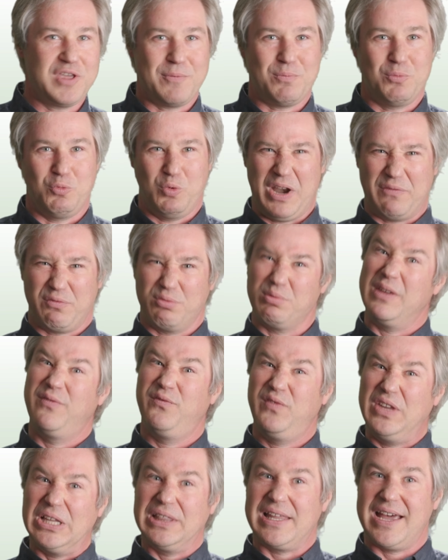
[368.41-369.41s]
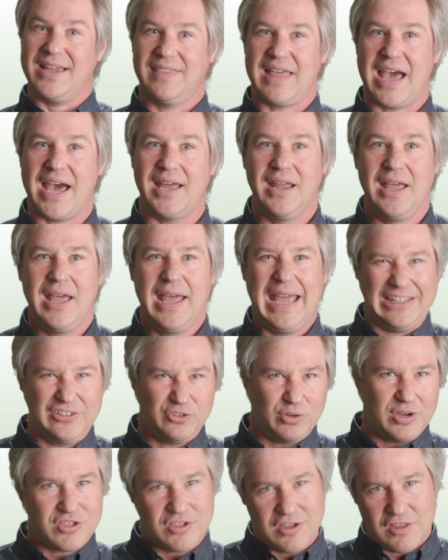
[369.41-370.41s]
them whenever we feel like that.
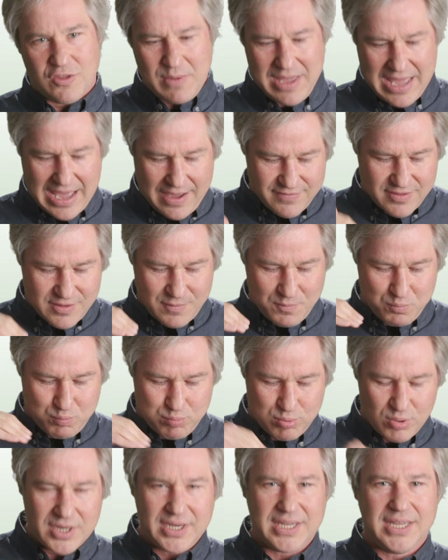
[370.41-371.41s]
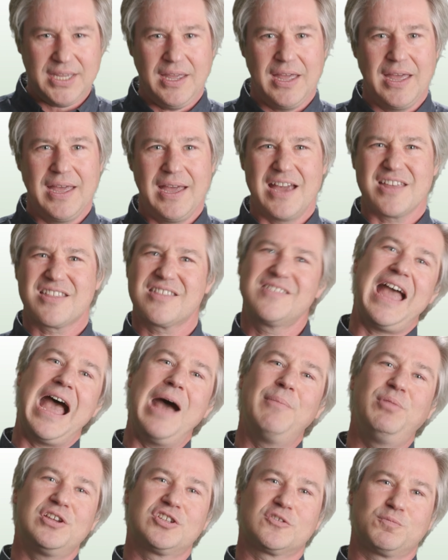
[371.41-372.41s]
As Christians, we have some pretty
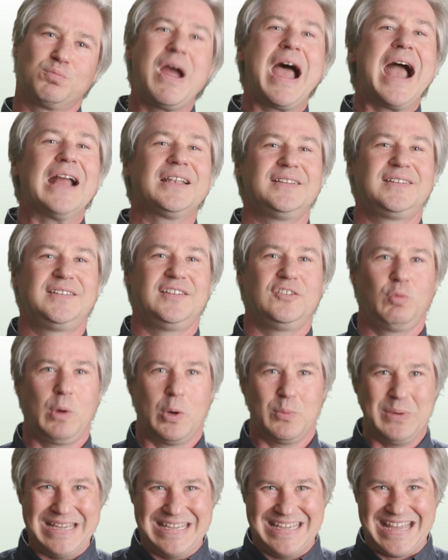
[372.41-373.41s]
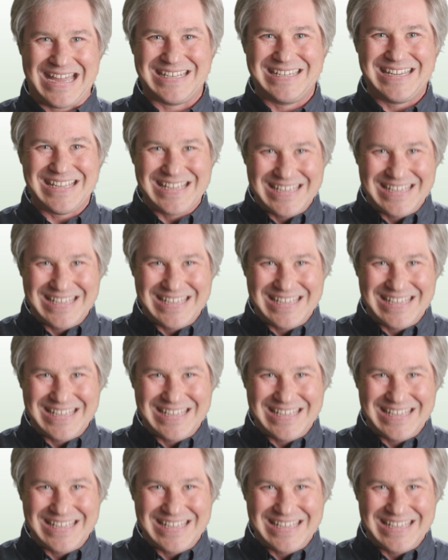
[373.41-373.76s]
established practices where we get